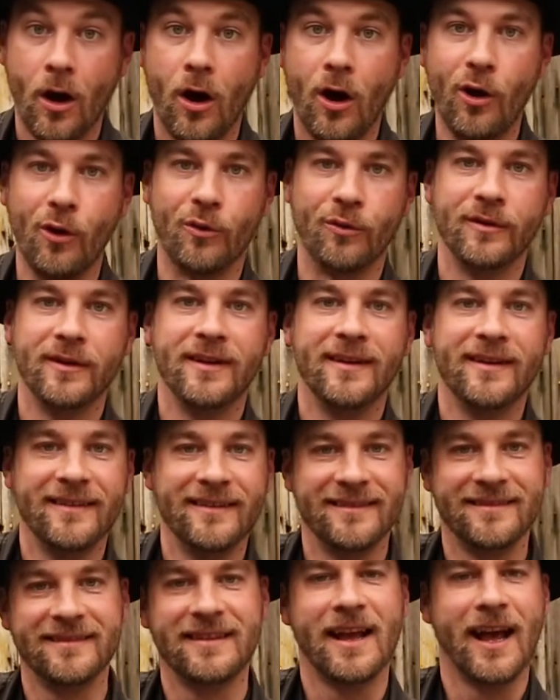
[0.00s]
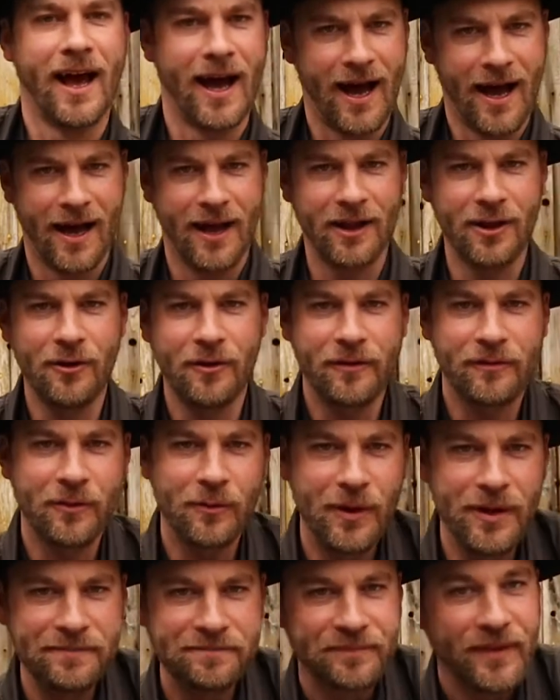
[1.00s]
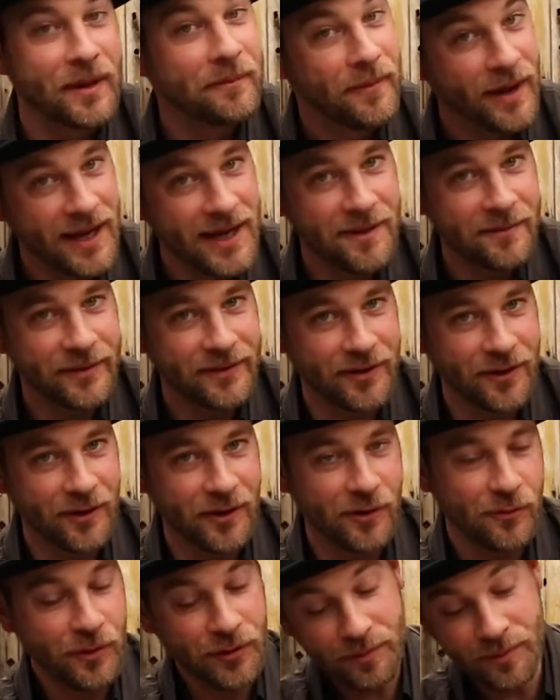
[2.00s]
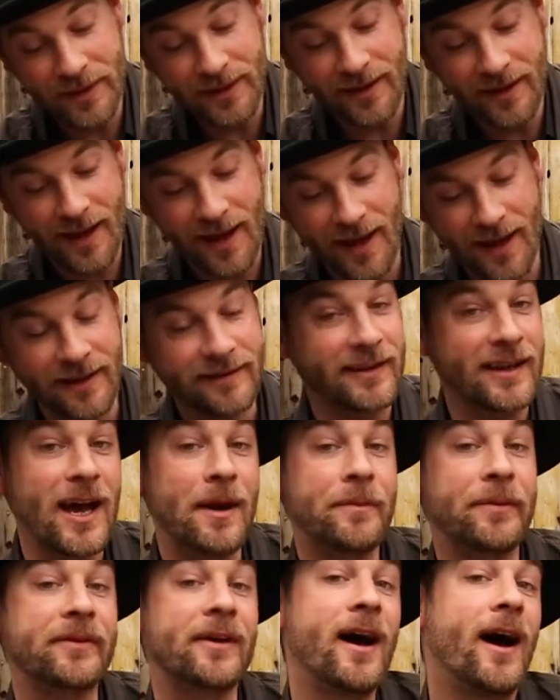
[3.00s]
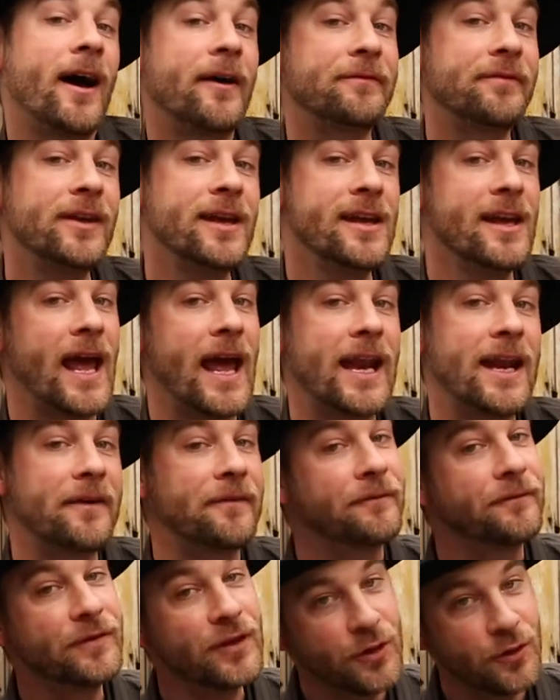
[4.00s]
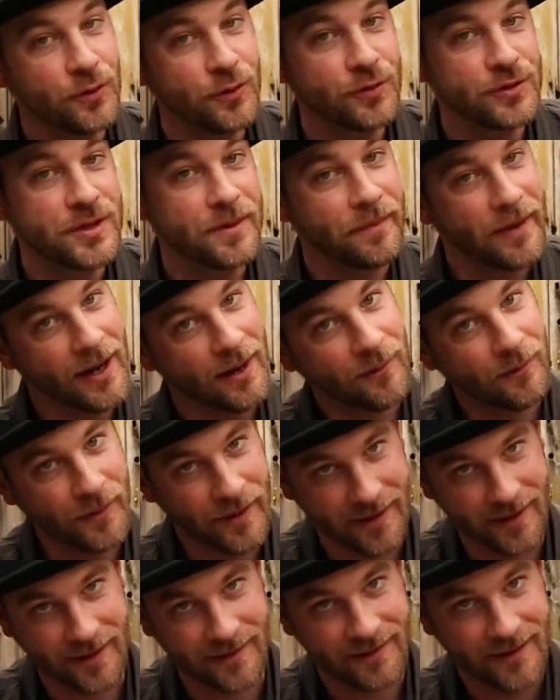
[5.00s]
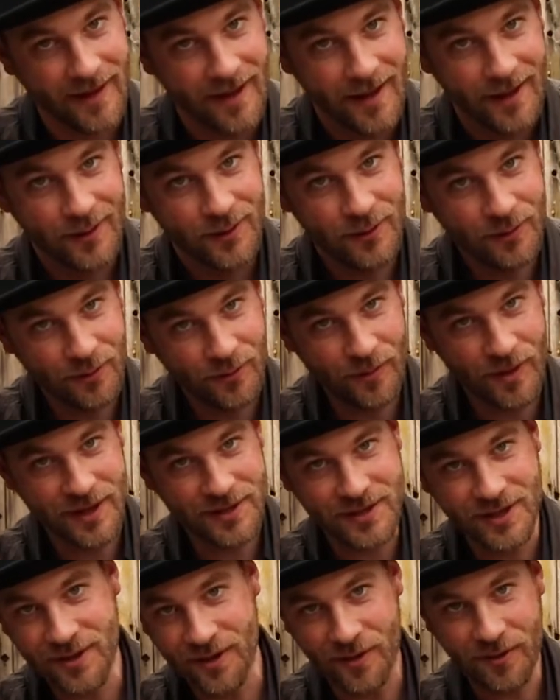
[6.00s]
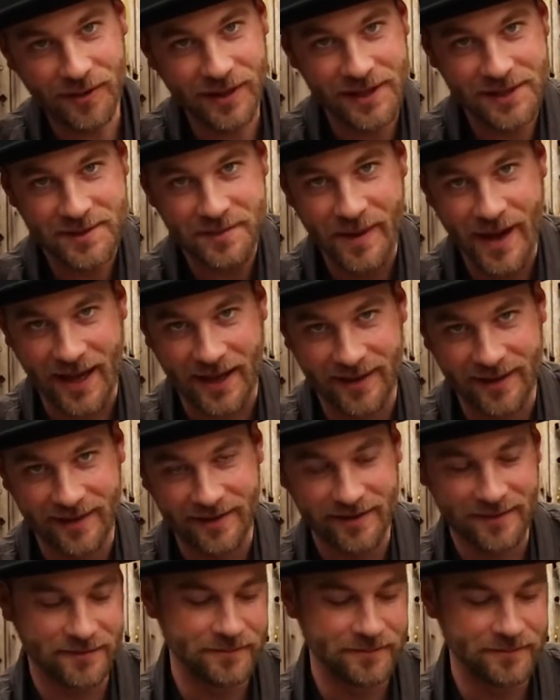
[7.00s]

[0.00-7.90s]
Oh, hello everyone. My name is Eric. With me today is a cup of coffee and a few to pair with it. You are watching Oakland Tobacconist.